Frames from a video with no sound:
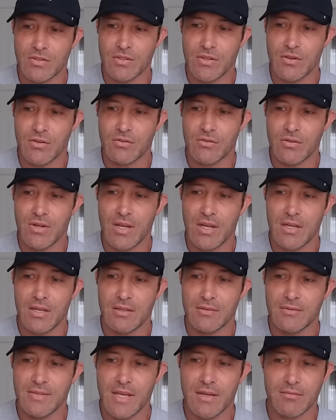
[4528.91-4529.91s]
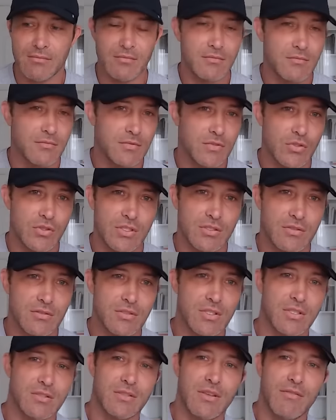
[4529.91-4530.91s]
So yeah, so
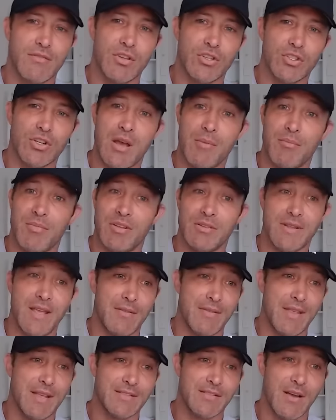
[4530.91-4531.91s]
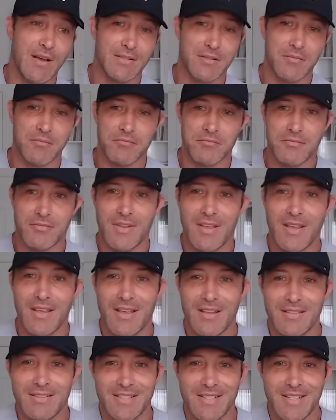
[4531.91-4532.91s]
just give it a shot. But yeah, that's awesome,
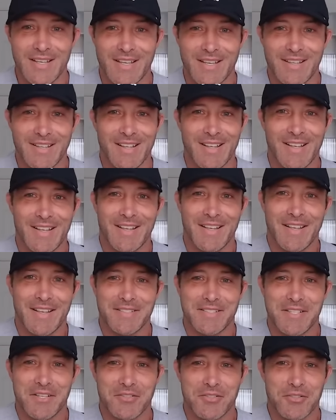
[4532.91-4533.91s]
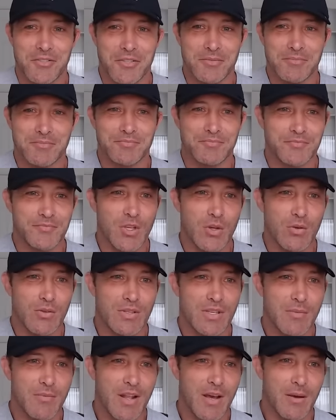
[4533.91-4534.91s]
and sounds good. So
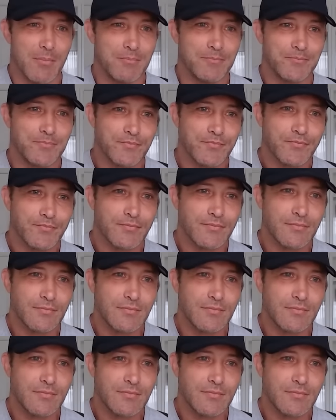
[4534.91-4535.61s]
keep it up.